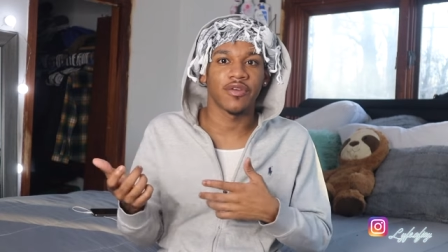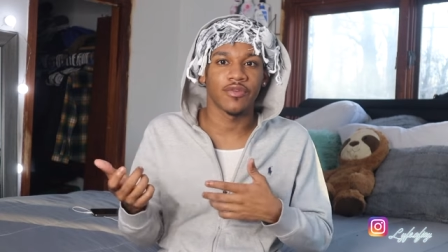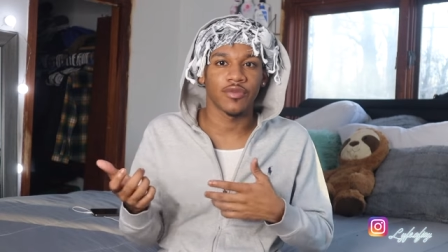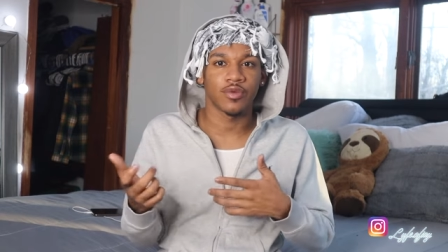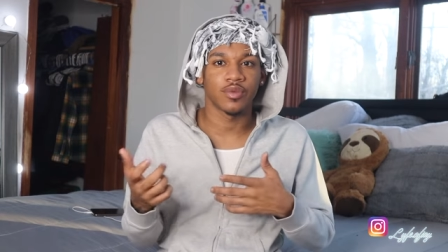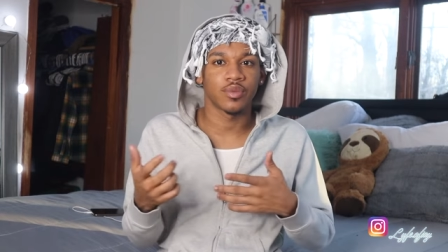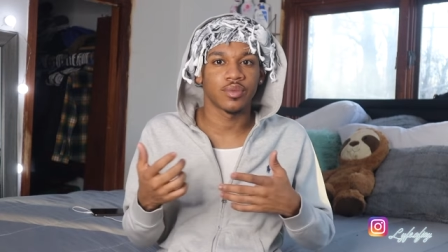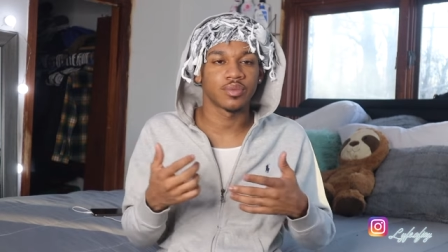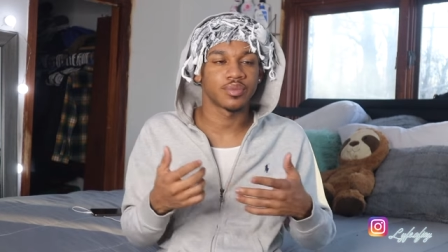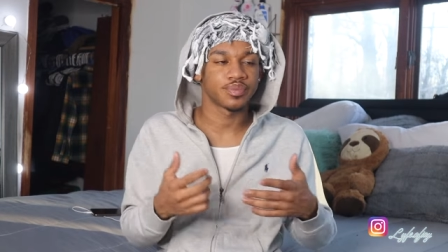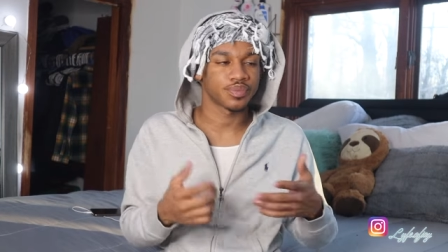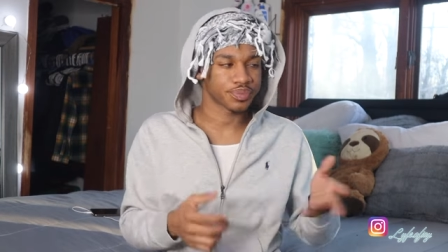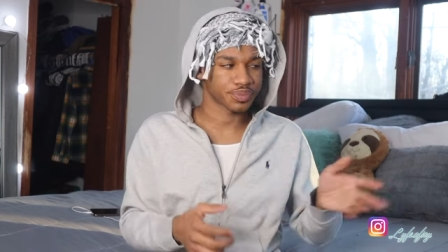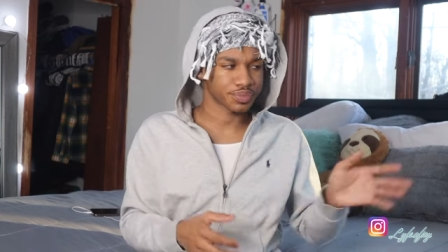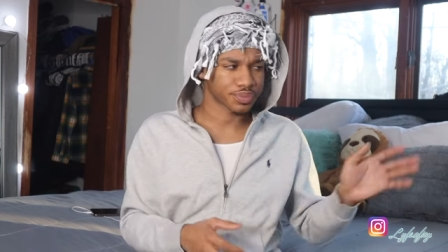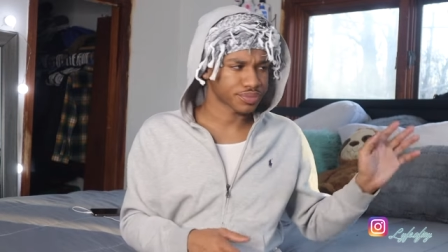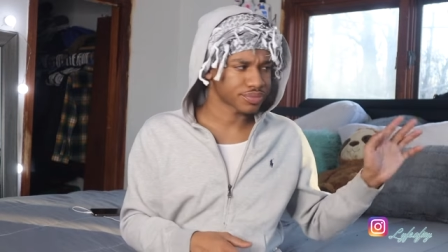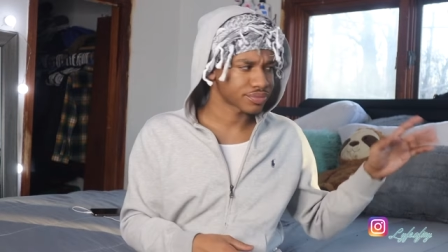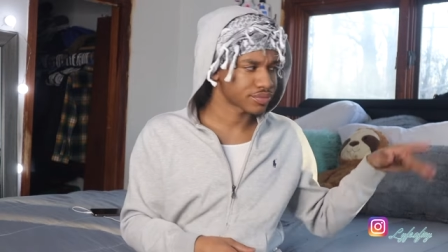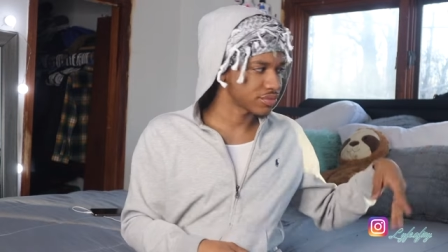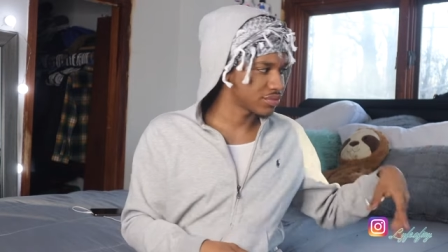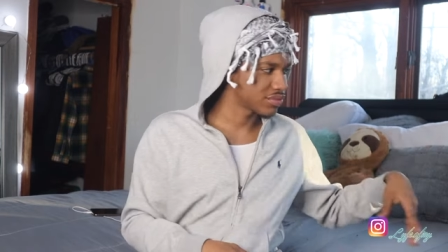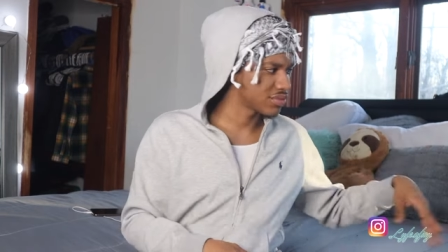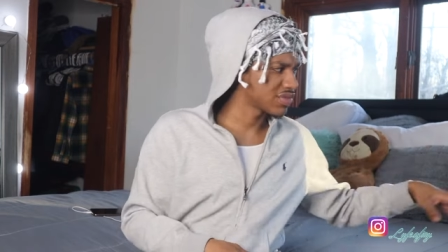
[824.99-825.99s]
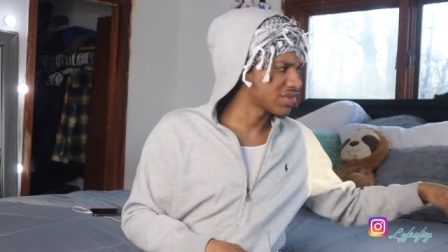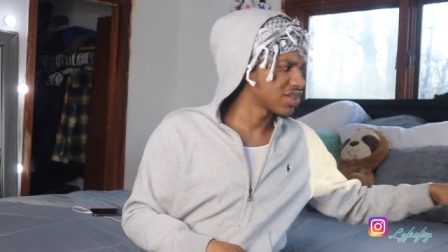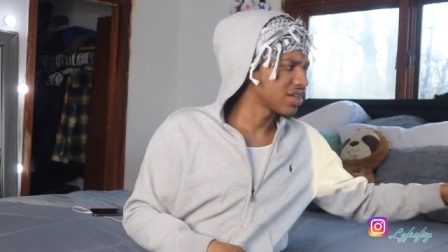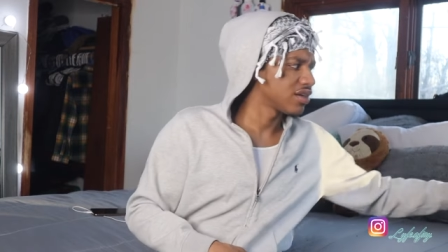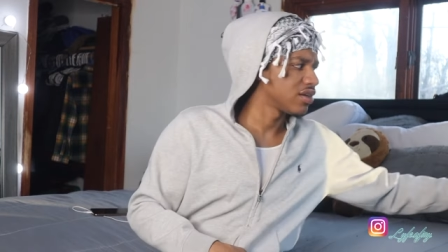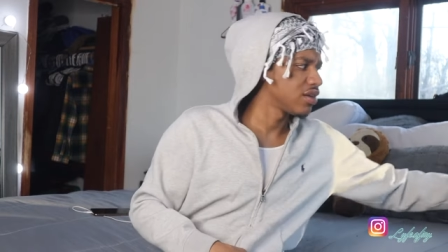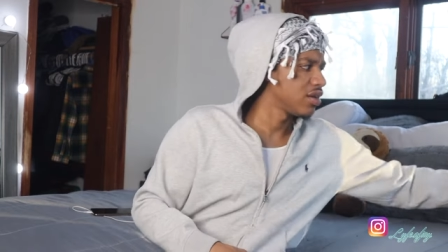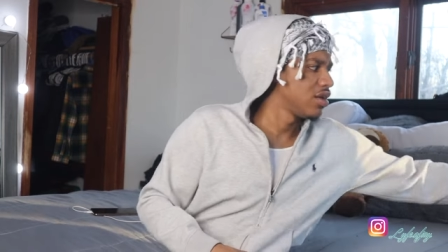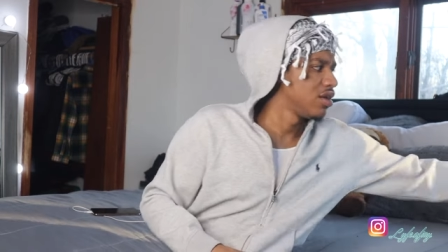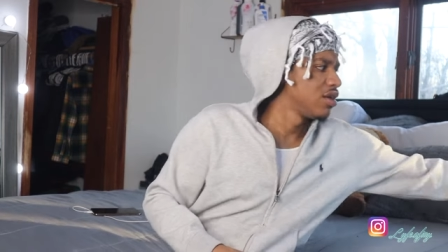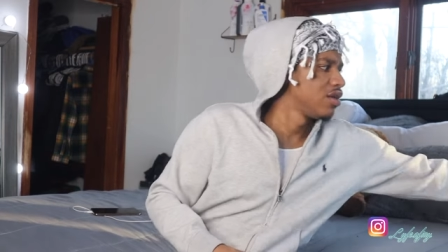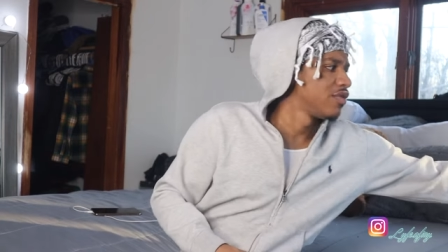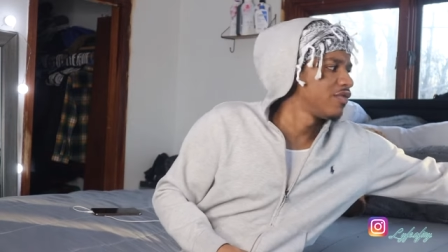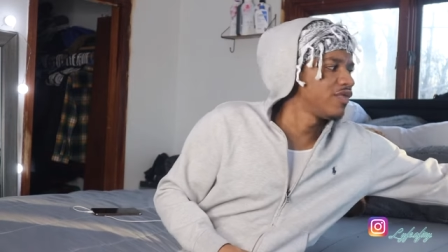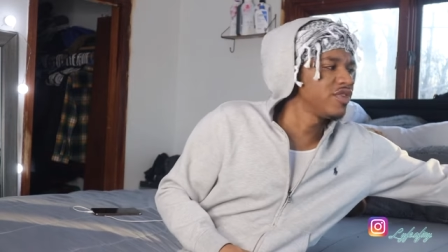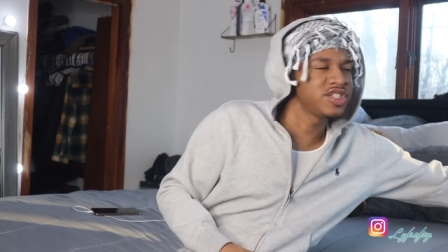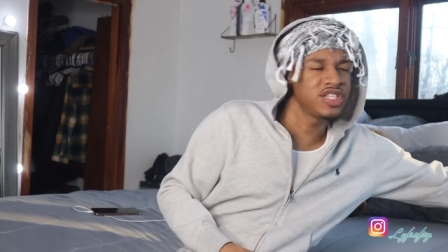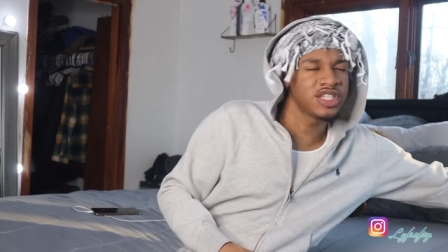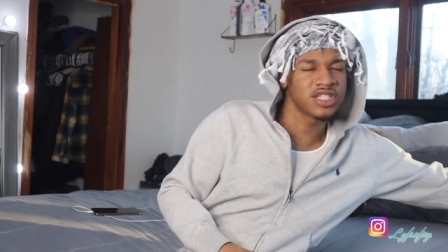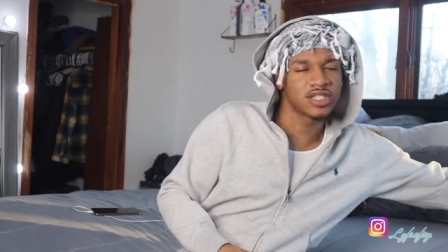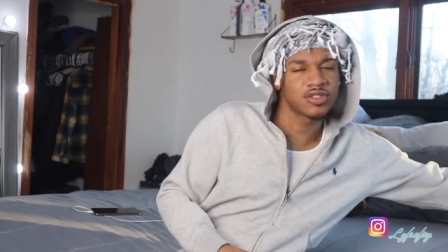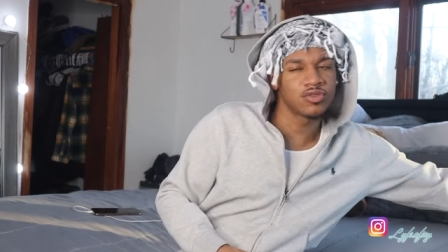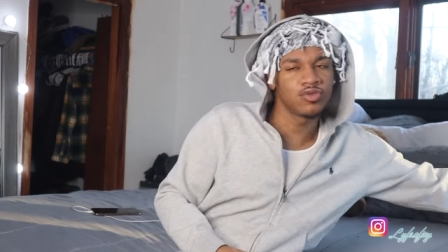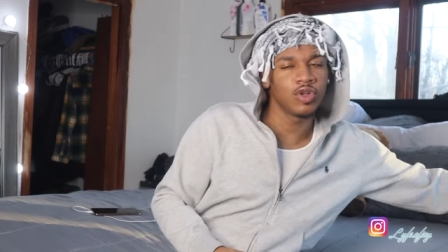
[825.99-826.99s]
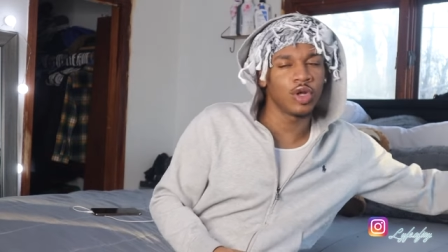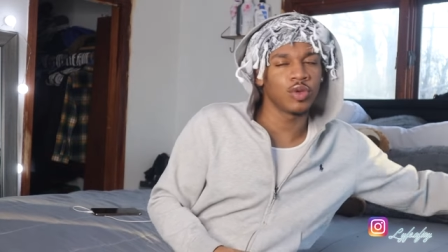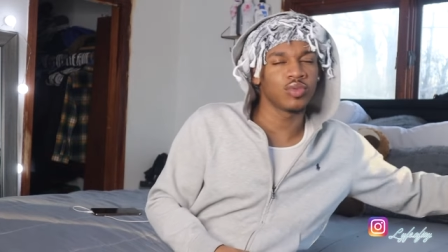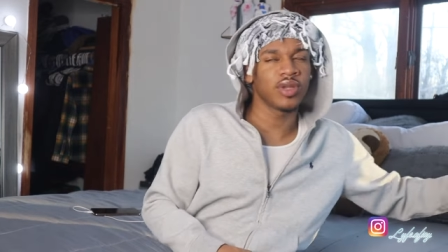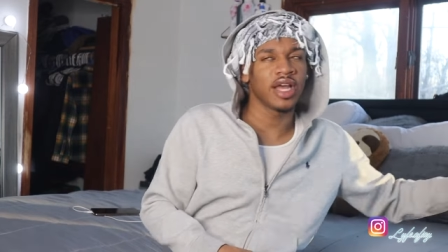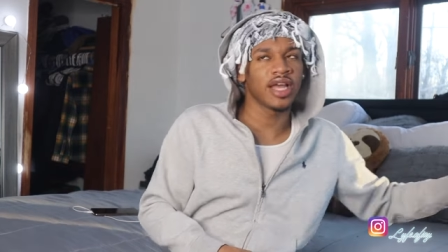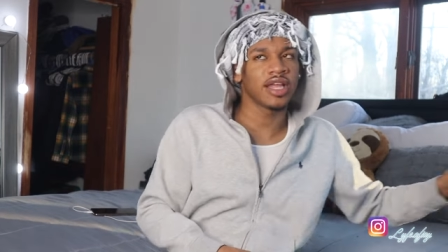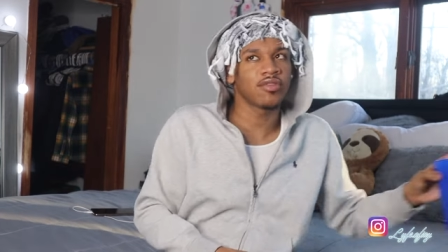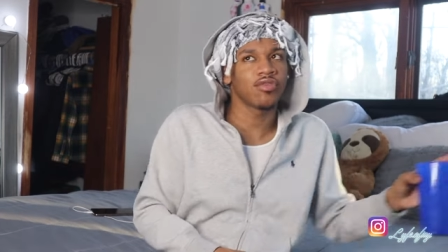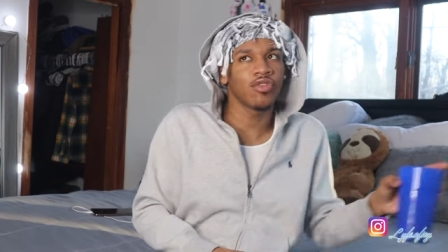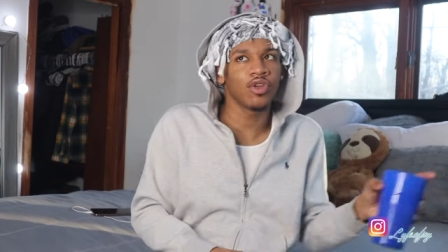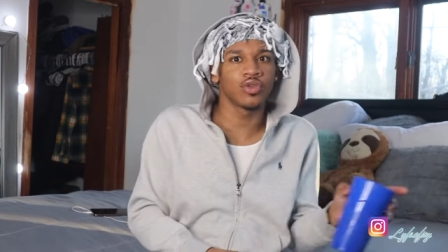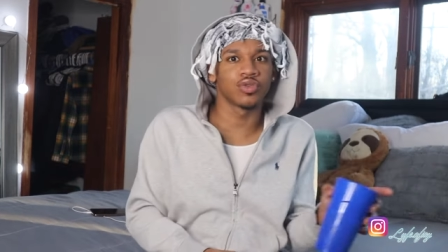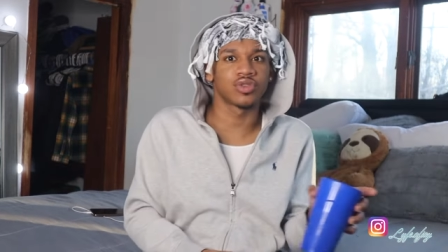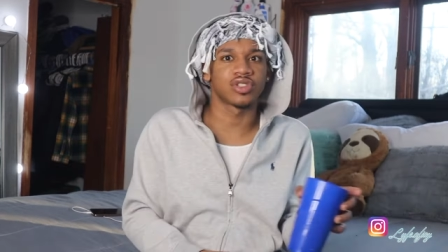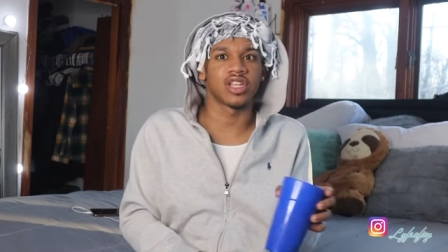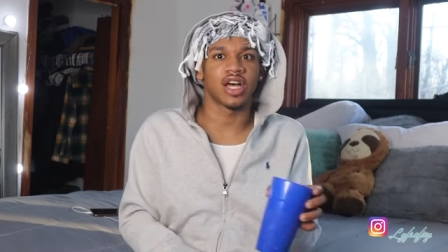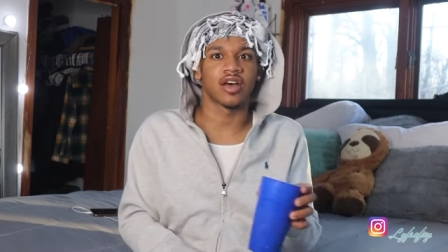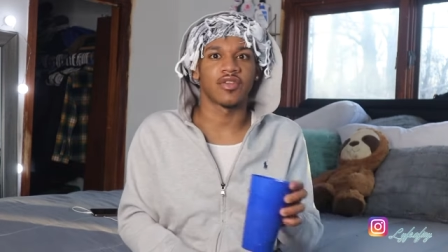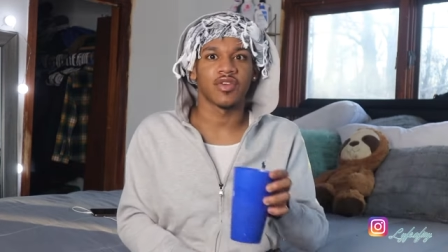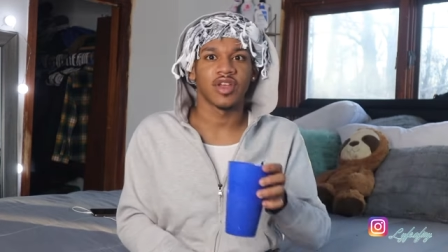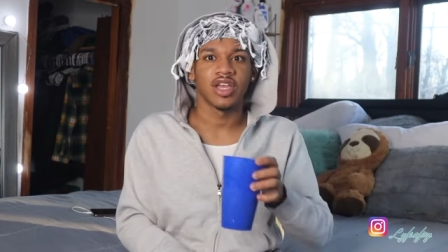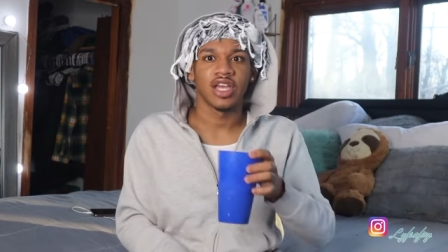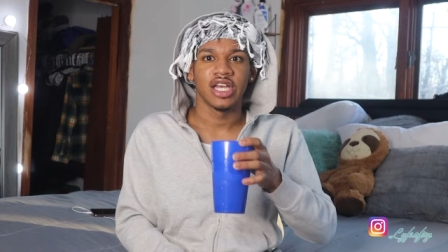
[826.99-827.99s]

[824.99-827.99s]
room. For just you know, like little stuff.